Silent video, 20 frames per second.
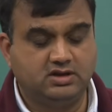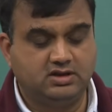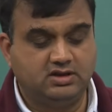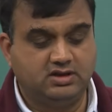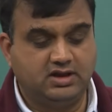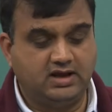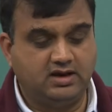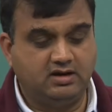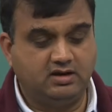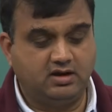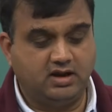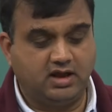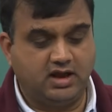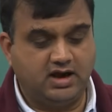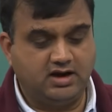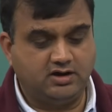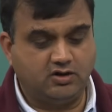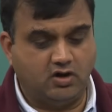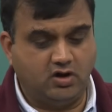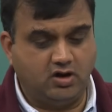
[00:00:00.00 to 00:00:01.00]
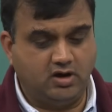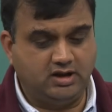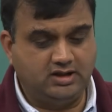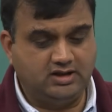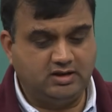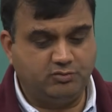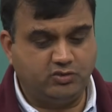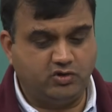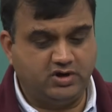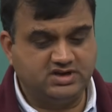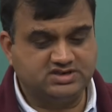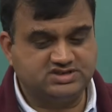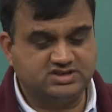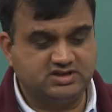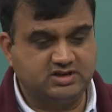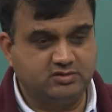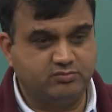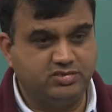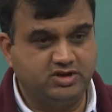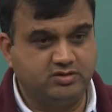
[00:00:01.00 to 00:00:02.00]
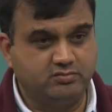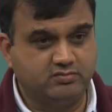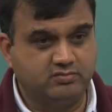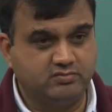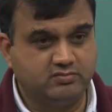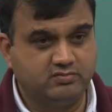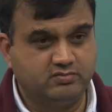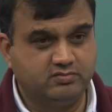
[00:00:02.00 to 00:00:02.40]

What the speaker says: then at all the points in the beam,